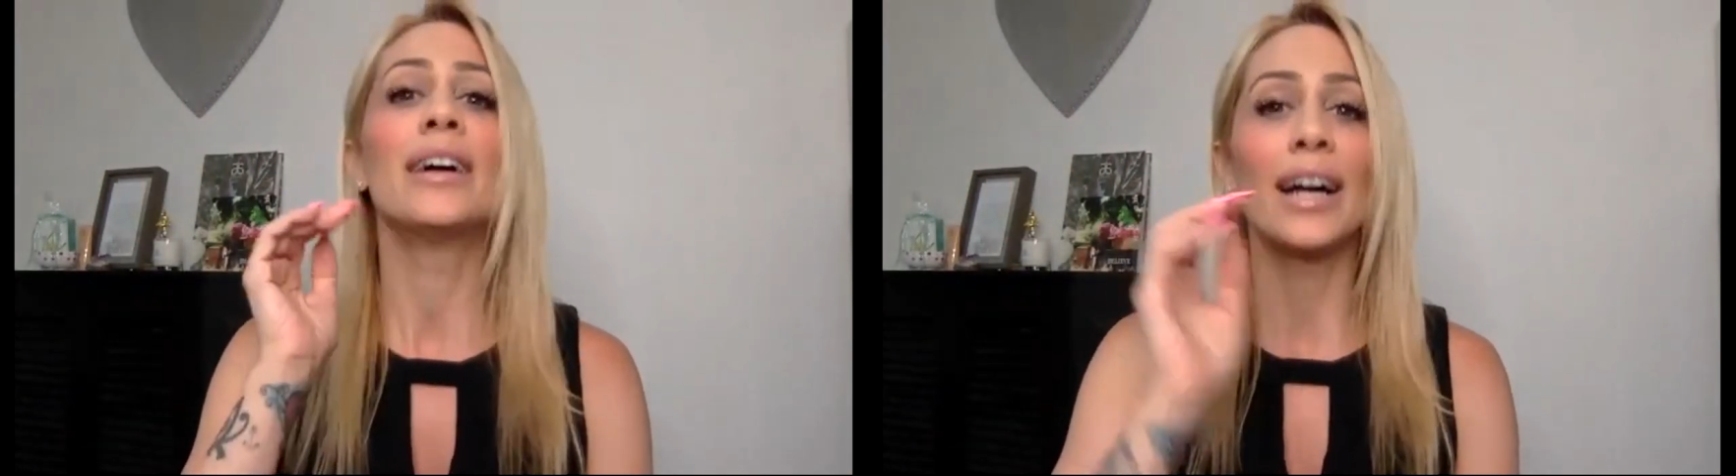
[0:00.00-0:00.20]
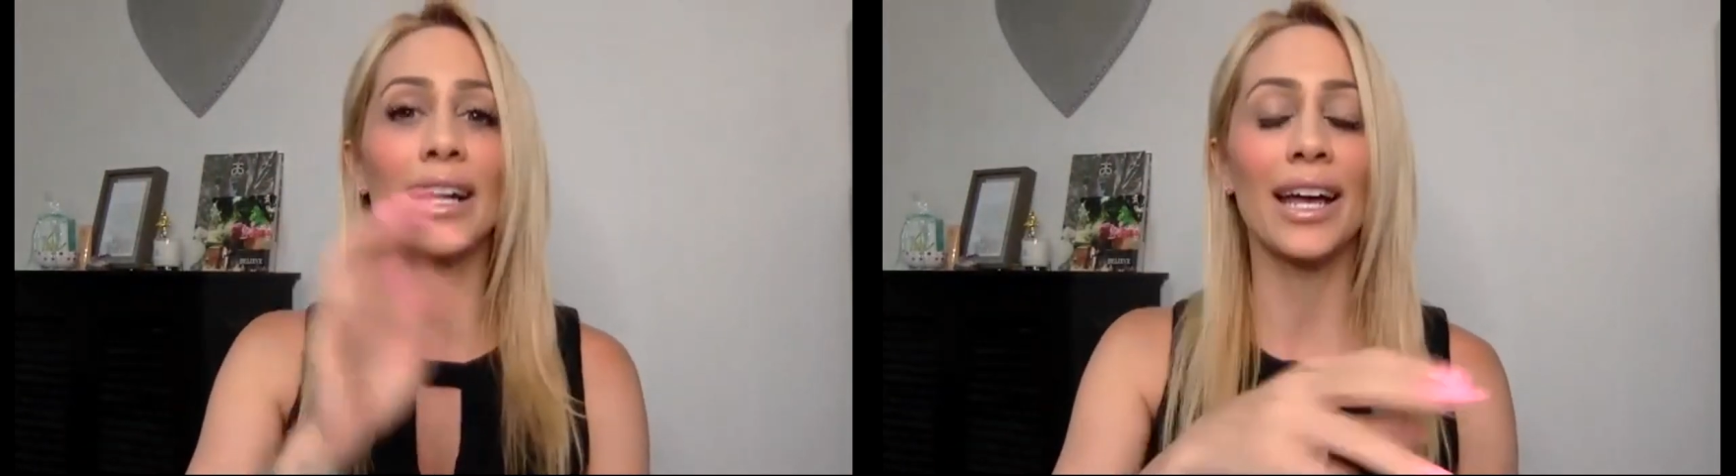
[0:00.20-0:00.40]

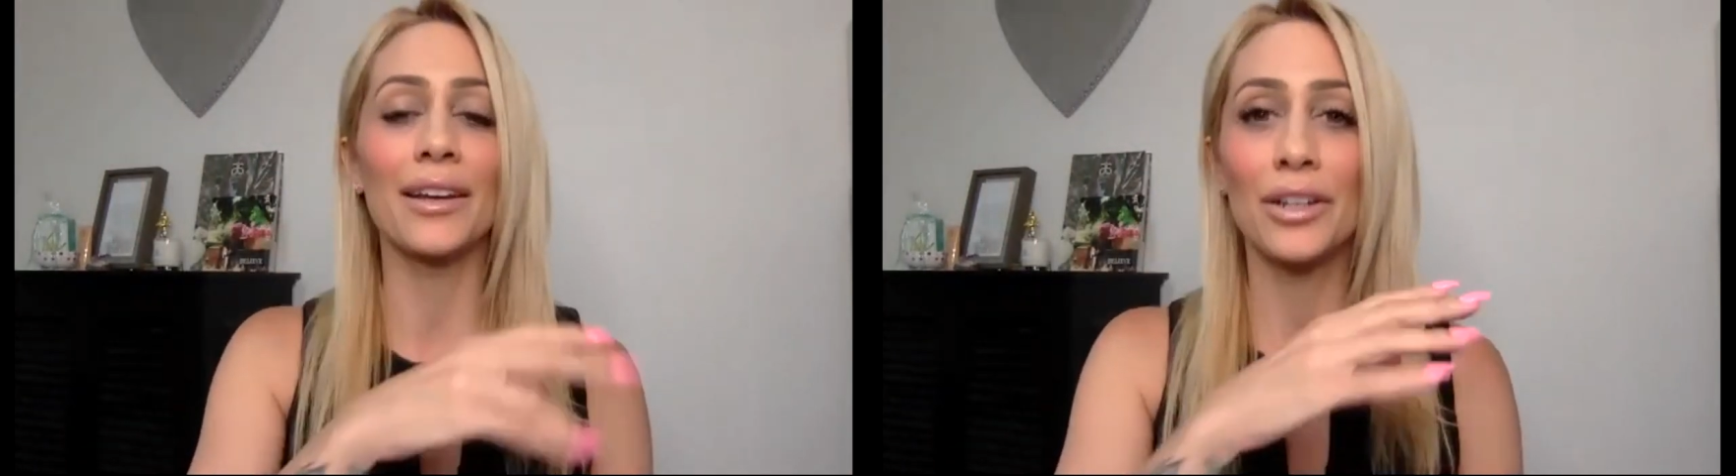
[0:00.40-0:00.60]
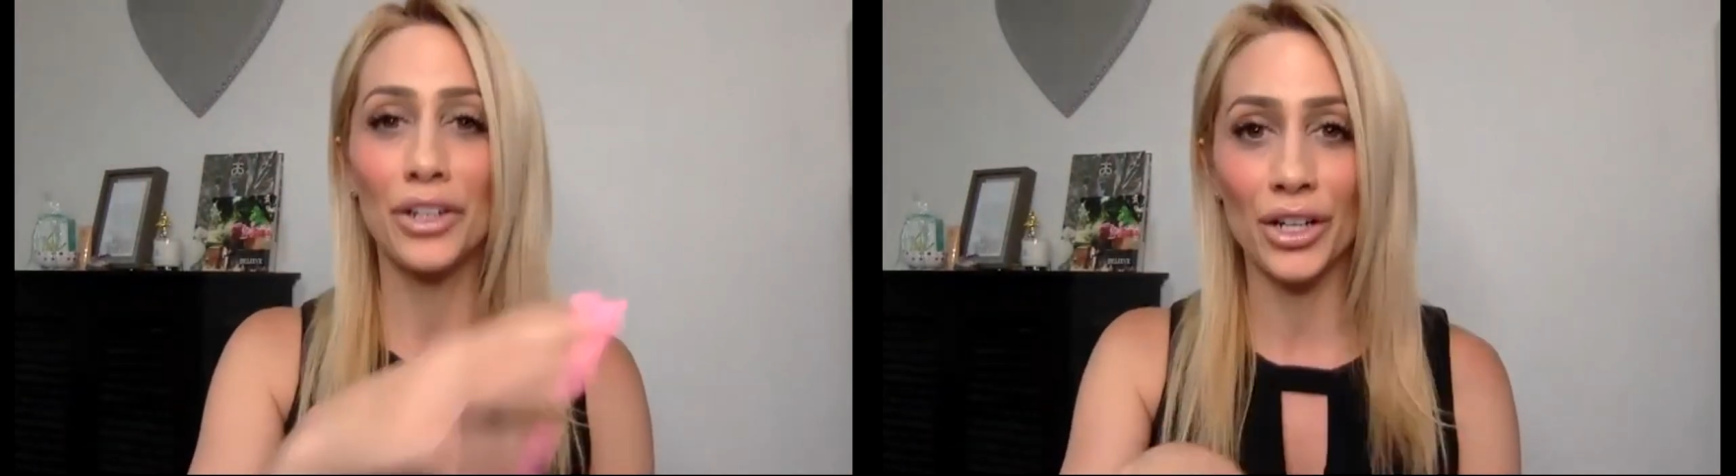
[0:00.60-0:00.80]

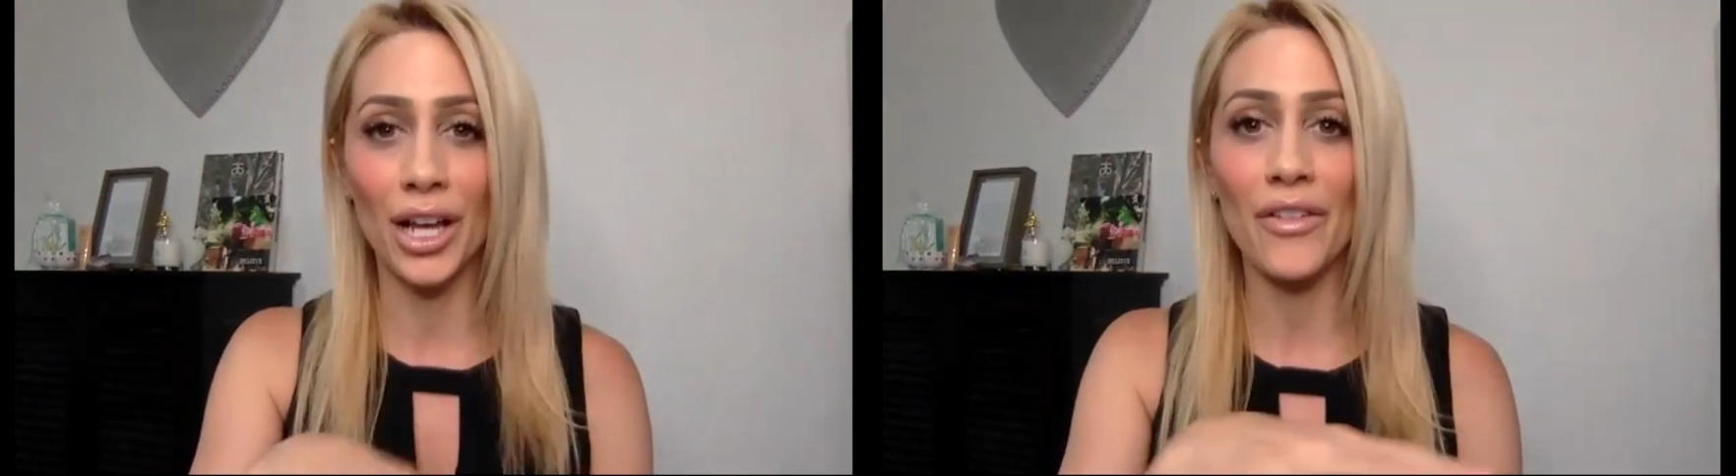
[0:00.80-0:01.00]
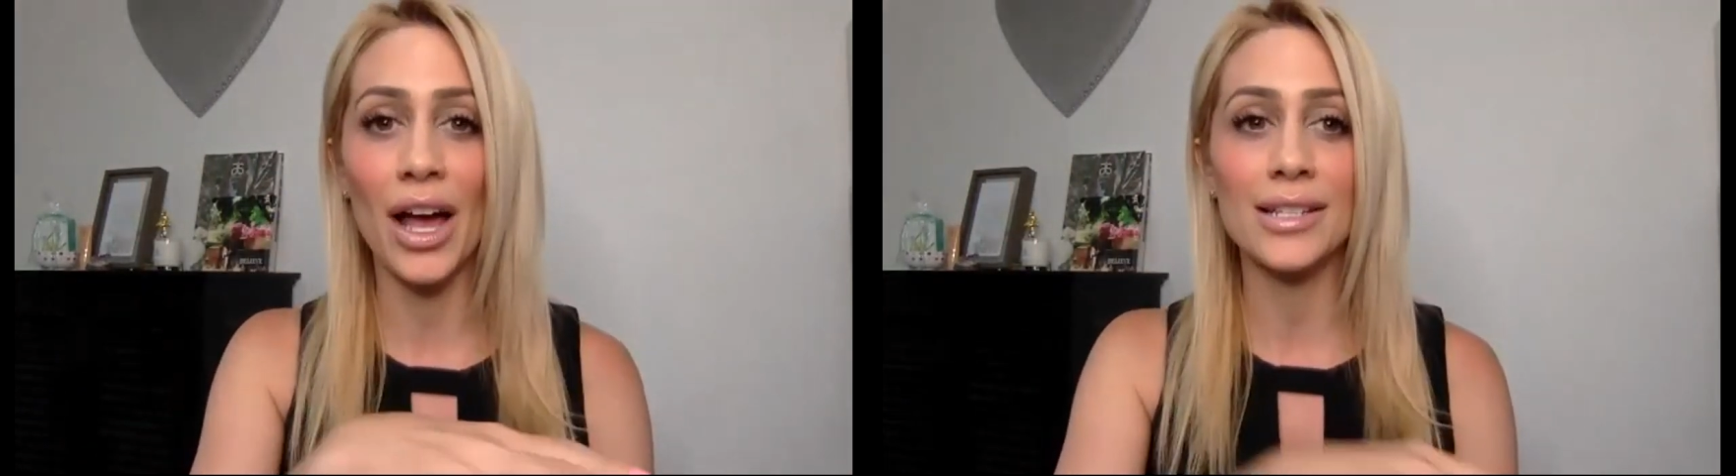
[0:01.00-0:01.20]
Again, you're gonna
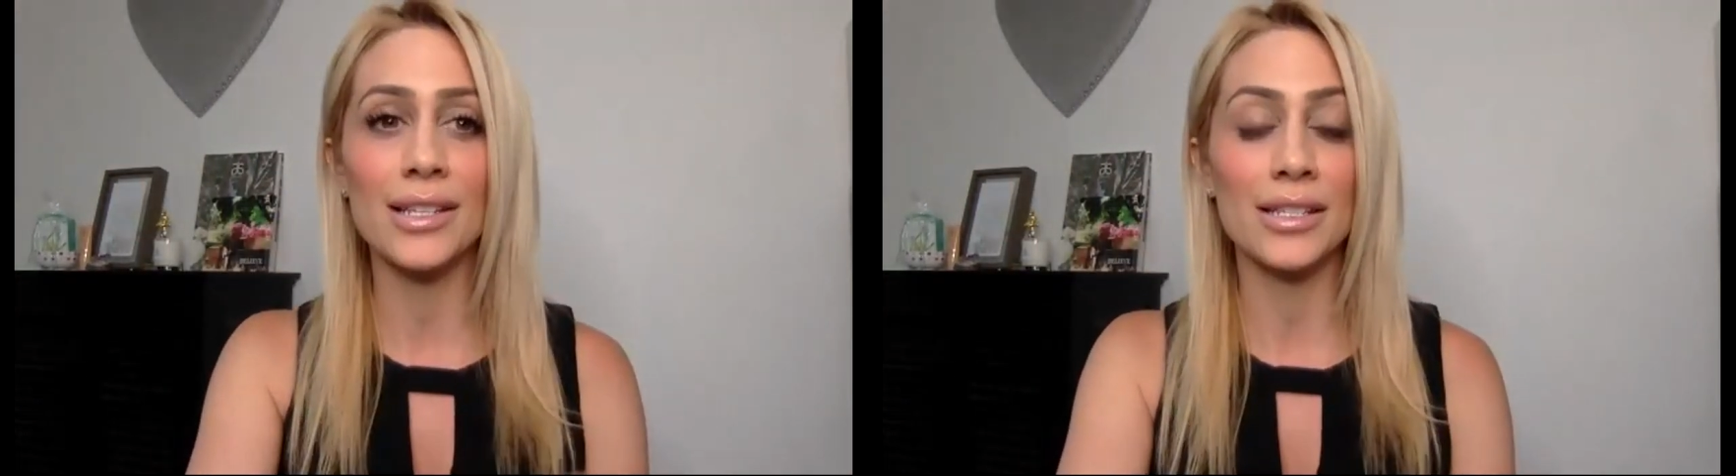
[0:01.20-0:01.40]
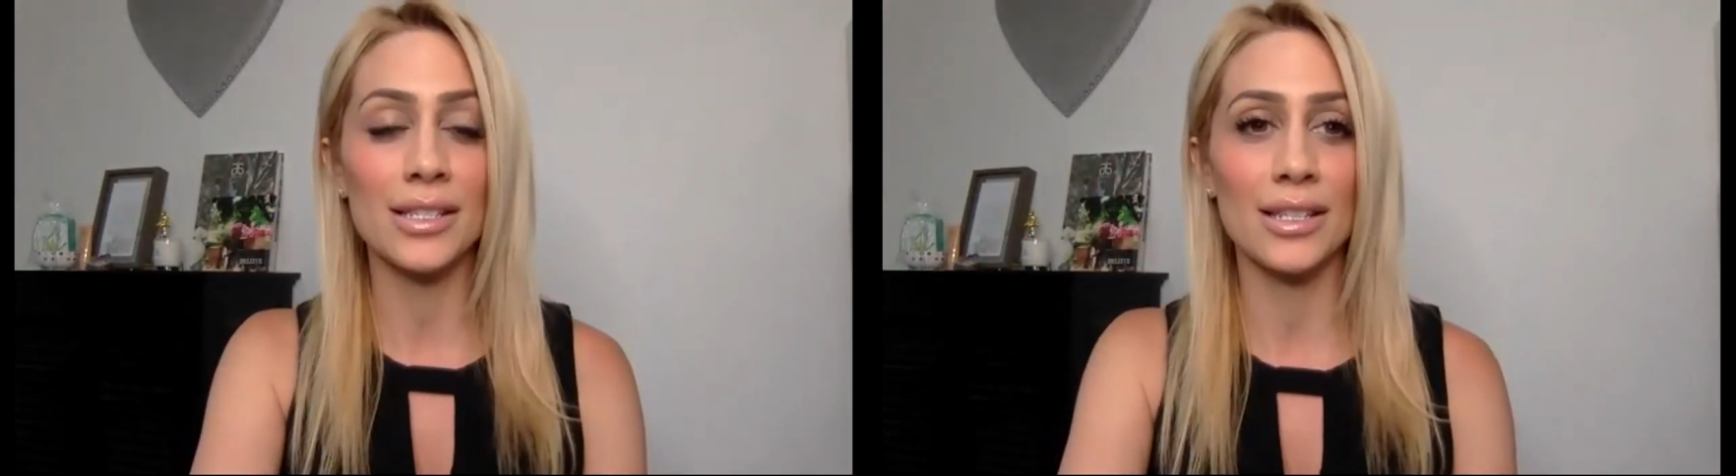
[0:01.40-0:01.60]
have
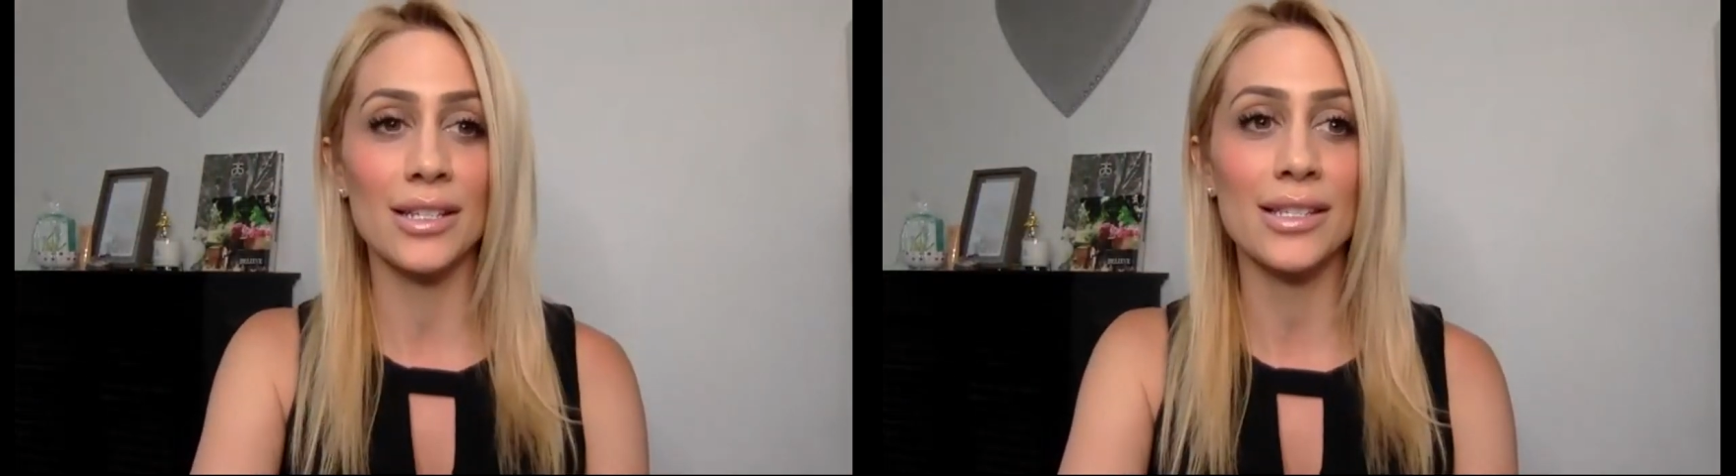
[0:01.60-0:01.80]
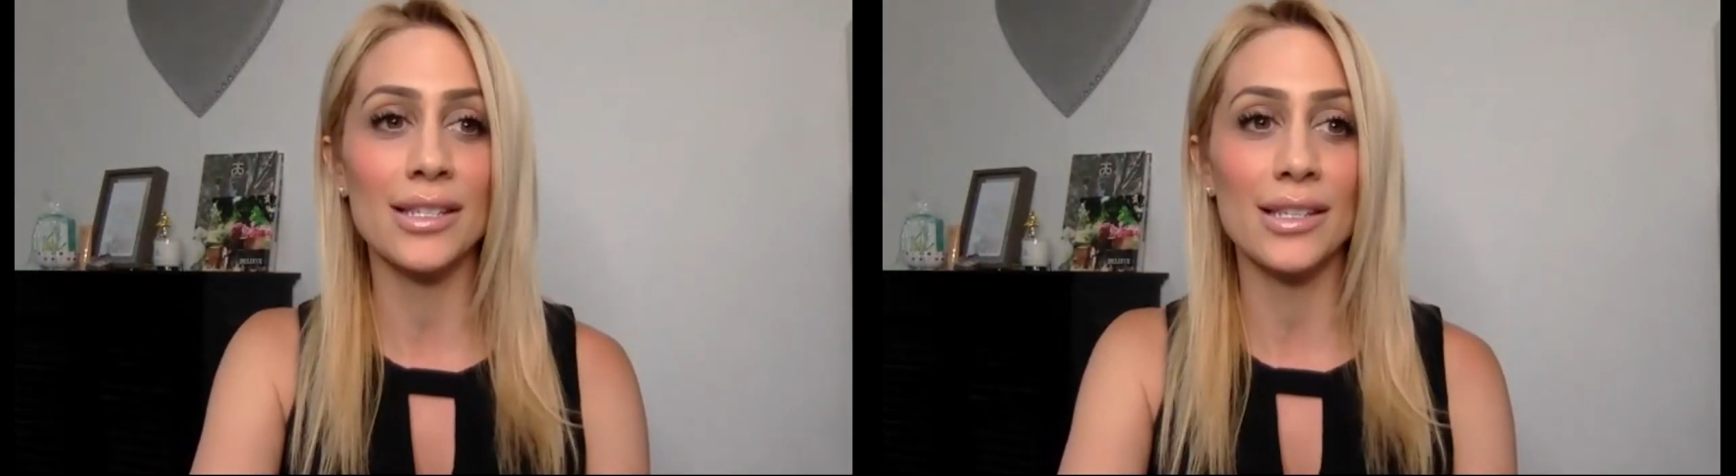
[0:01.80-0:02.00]
access to
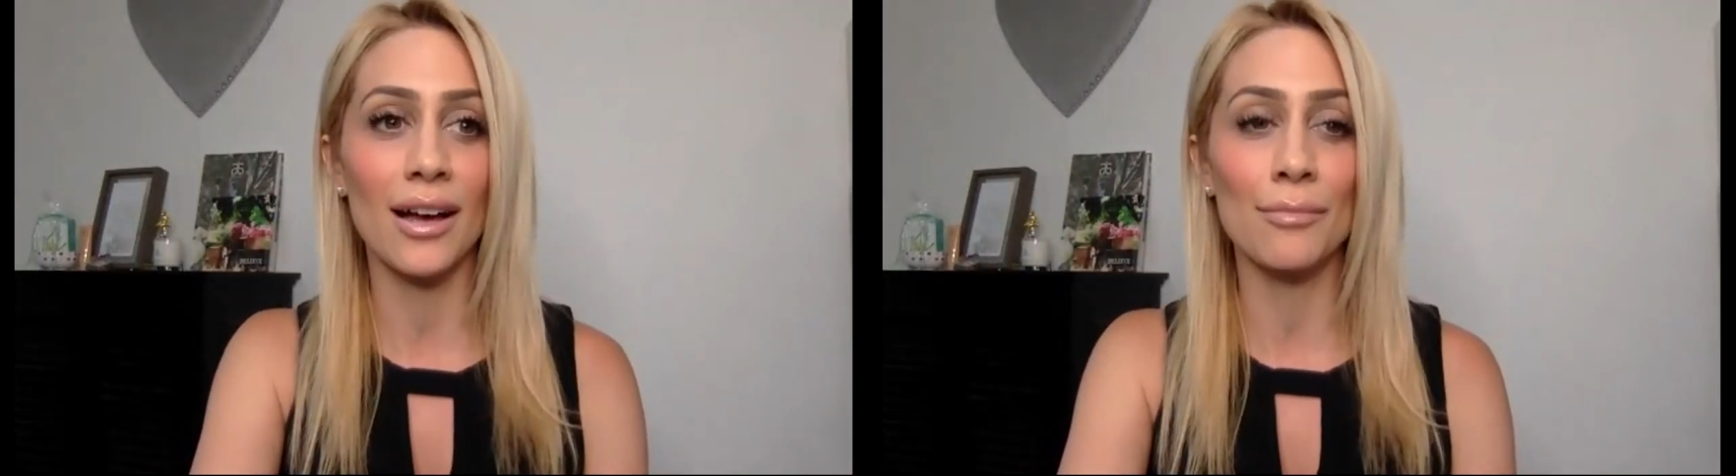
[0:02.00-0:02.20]
this